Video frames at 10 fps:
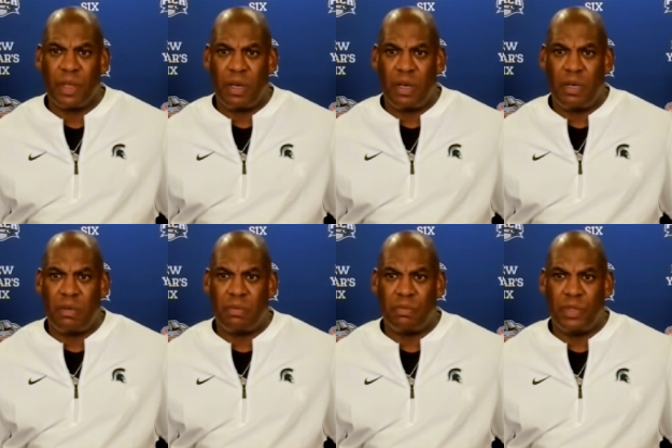
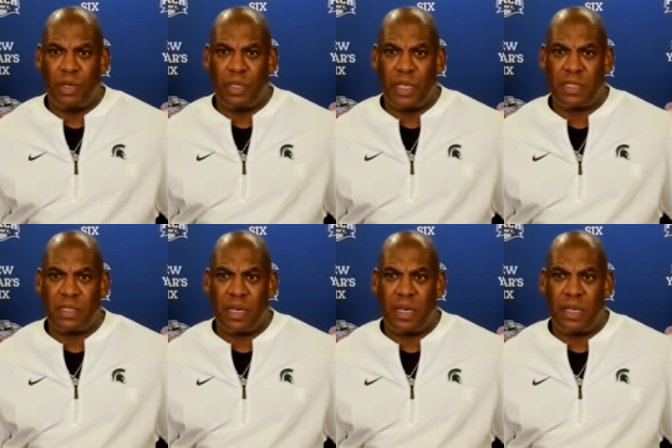Um, you know,
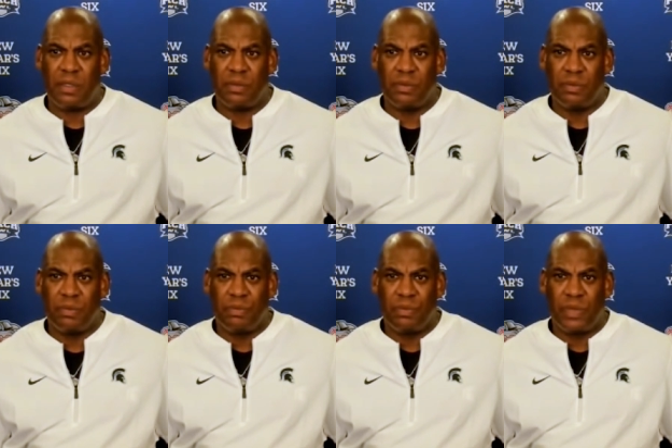that's uh,
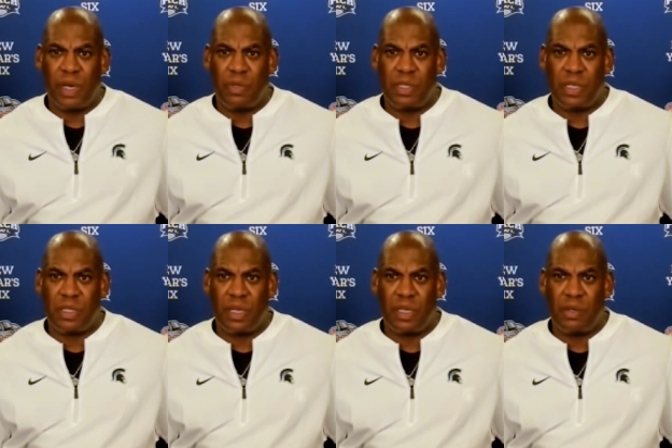that was
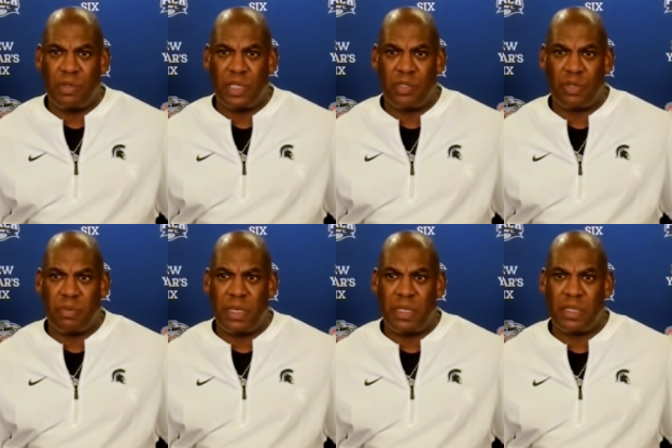just uh, it was just
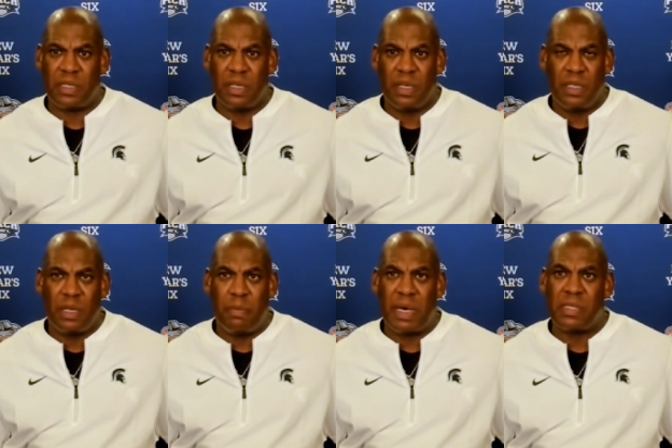tremendous.
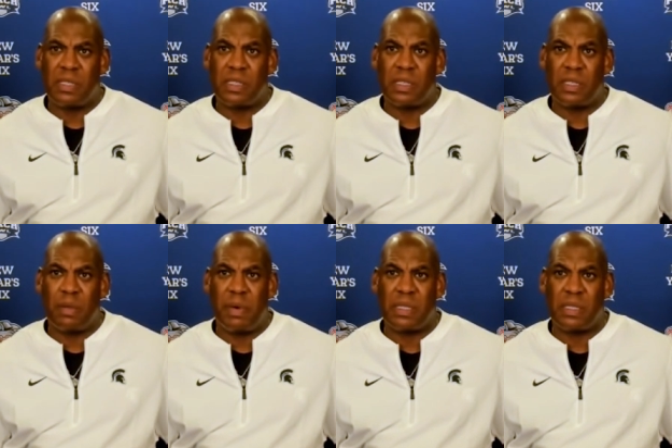The best is
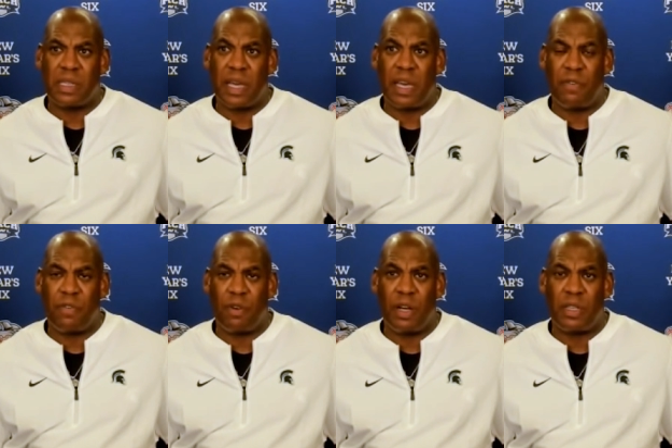the best is ahead
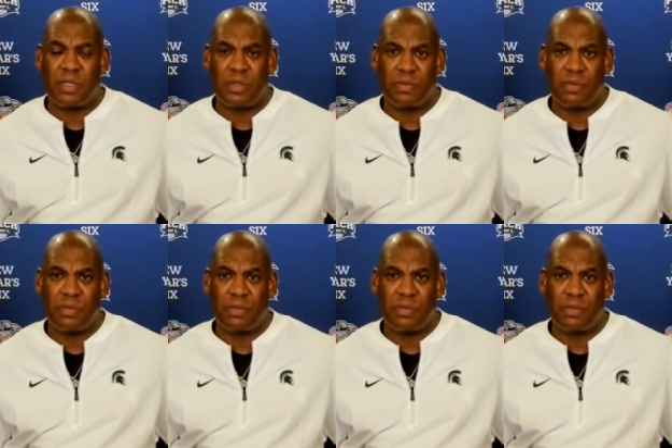for us.